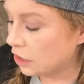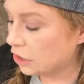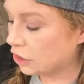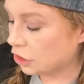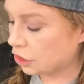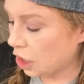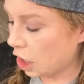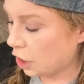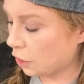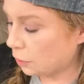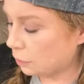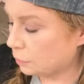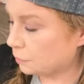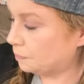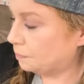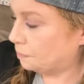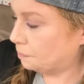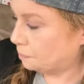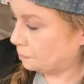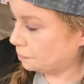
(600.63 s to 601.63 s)
So
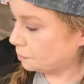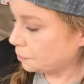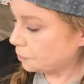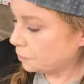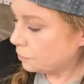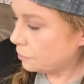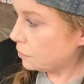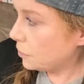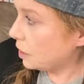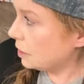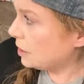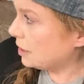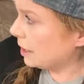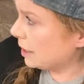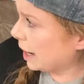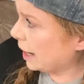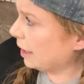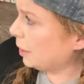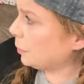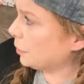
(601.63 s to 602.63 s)

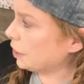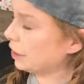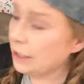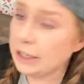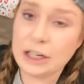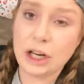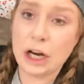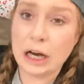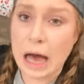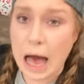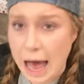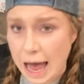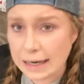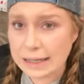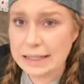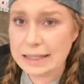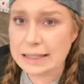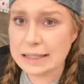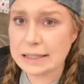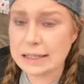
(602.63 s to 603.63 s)
tonight we're going to
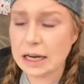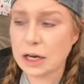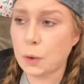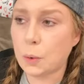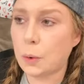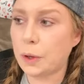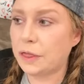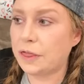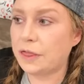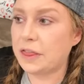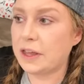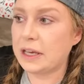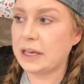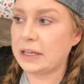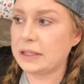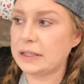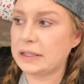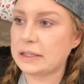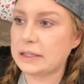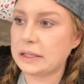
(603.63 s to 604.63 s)
kind of stick with
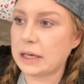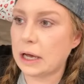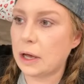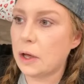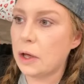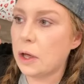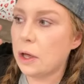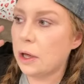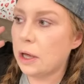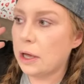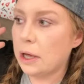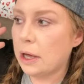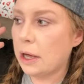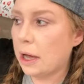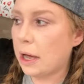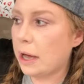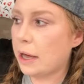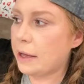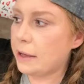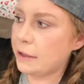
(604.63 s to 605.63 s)
this.
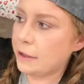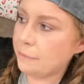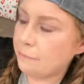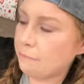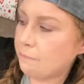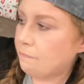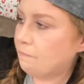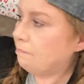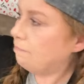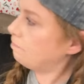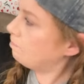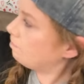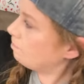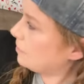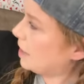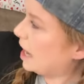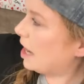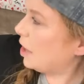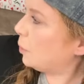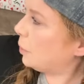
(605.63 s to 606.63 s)
I
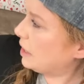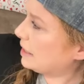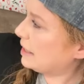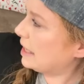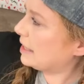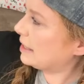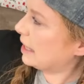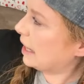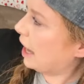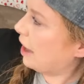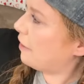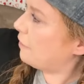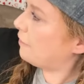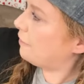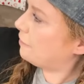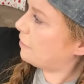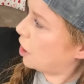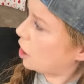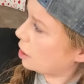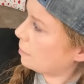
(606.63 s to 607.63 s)
don't want to say, it's like a
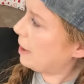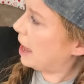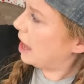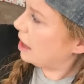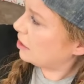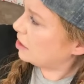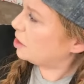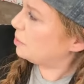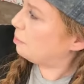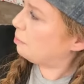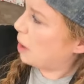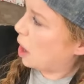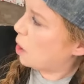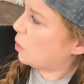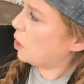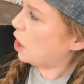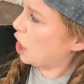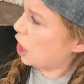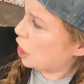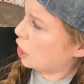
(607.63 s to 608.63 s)
farmhouse
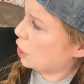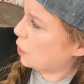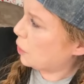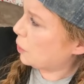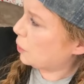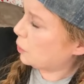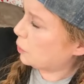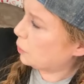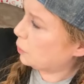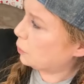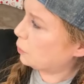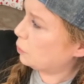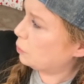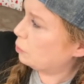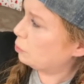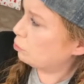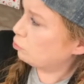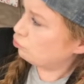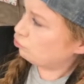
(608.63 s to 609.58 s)
boho.